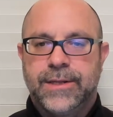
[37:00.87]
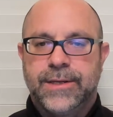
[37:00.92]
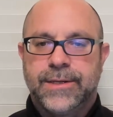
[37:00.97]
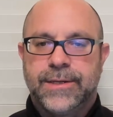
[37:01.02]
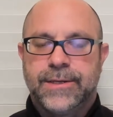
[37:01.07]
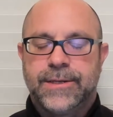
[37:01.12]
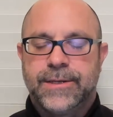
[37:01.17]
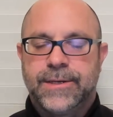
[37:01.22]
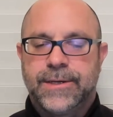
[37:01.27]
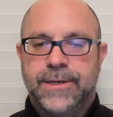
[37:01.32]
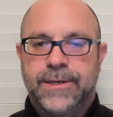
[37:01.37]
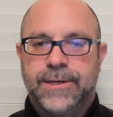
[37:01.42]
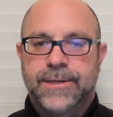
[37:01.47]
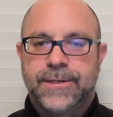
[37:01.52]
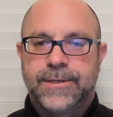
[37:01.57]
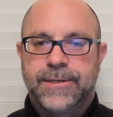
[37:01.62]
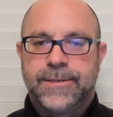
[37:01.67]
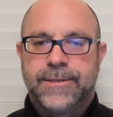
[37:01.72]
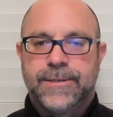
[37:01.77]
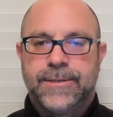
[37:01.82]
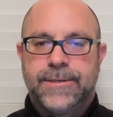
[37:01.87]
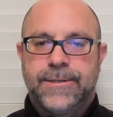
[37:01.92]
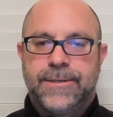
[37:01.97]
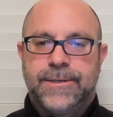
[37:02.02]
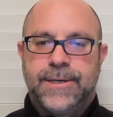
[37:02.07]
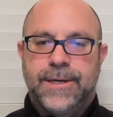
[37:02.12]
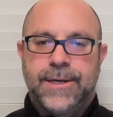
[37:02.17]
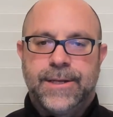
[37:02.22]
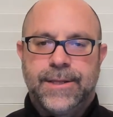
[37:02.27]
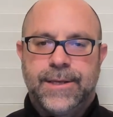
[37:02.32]
And
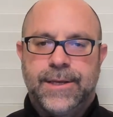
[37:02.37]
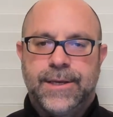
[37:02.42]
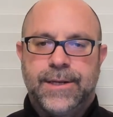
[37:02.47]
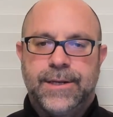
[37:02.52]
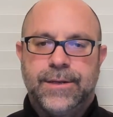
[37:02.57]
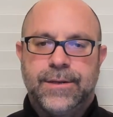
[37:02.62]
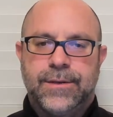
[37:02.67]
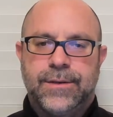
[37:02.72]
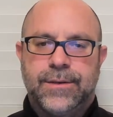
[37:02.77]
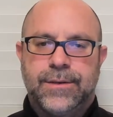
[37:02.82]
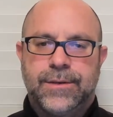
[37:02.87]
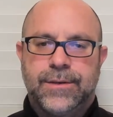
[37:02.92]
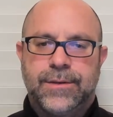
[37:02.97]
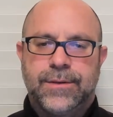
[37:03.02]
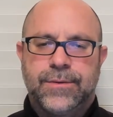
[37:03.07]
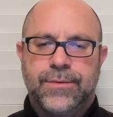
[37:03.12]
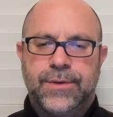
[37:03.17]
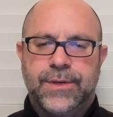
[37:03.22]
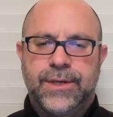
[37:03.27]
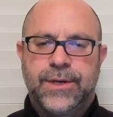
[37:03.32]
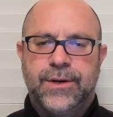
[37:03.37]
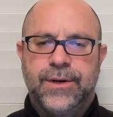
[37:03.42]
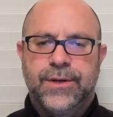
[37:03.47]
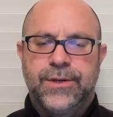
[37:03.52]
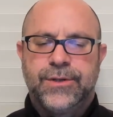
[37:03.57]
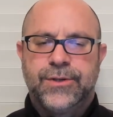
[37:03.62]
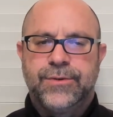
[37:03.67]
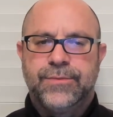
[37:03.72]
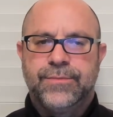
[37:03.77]
then what year did you